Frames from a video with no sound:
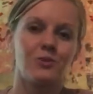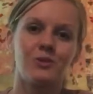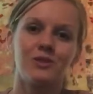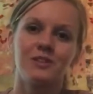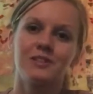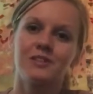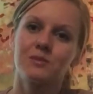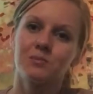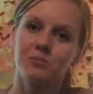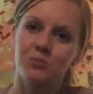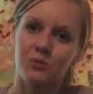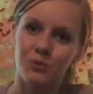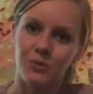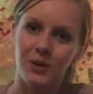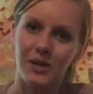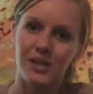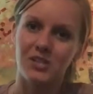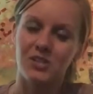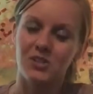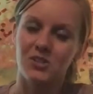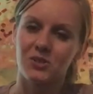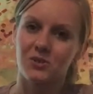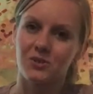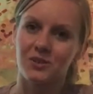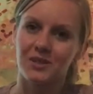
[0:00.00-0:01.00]

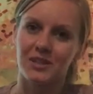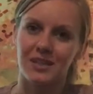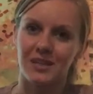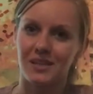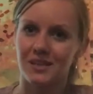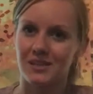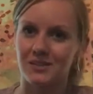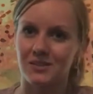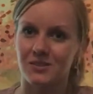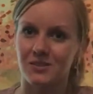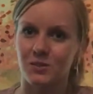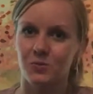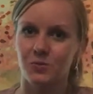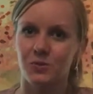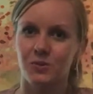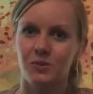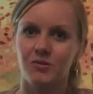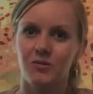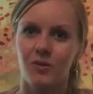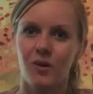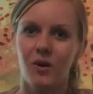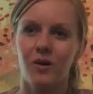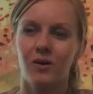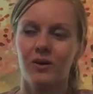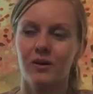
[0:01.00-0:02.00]
inspirational it is.
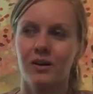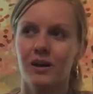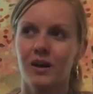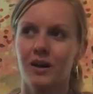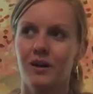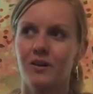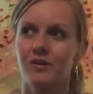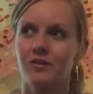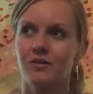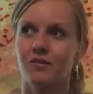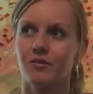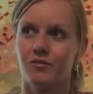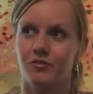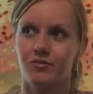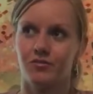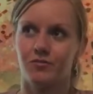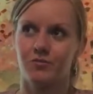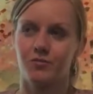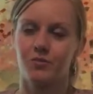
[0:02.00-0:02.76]
We've all kind of